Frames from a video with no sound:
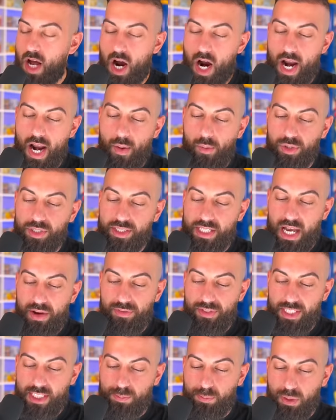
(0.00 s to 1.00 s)
right, and we're
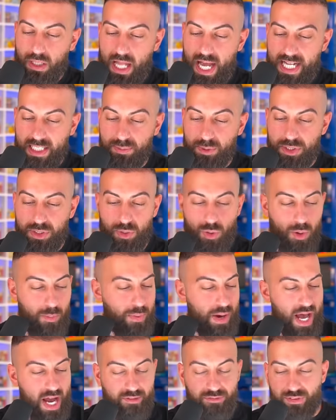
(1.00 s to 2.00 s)
saving this Plasma Storm
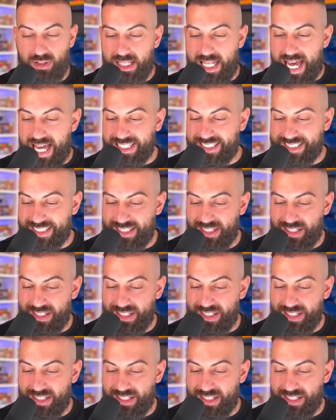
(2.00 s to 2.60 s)
pack for last